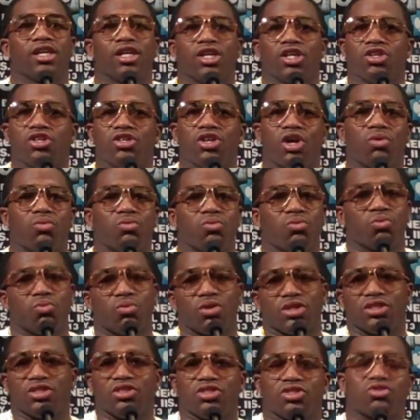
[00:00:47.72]
you know,
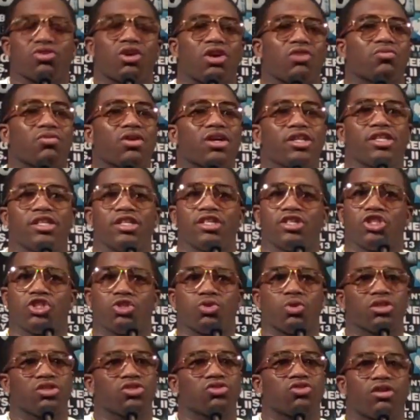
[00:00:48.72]
once he start running, the
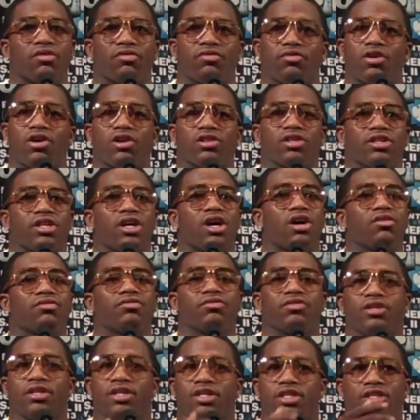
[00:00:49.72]
shorts start falling
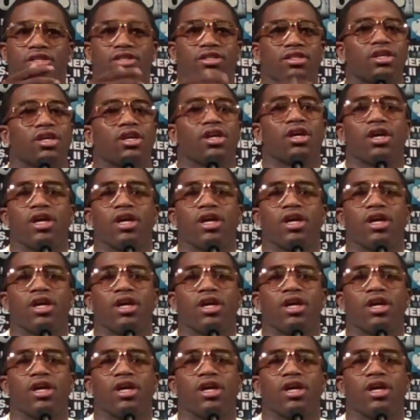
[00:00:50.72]
off and his